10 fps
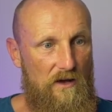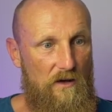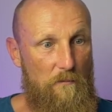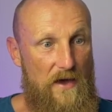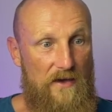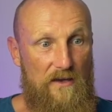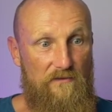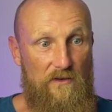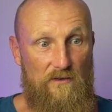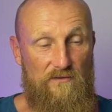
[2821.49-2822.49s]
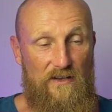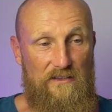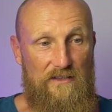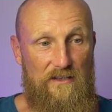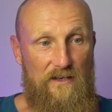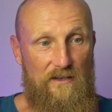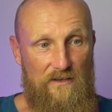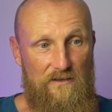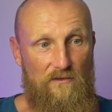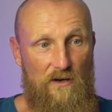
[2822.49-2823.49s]
Beck feels validated.
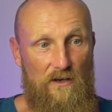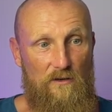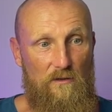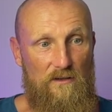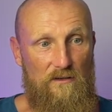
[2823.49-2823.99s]
That's a very good one.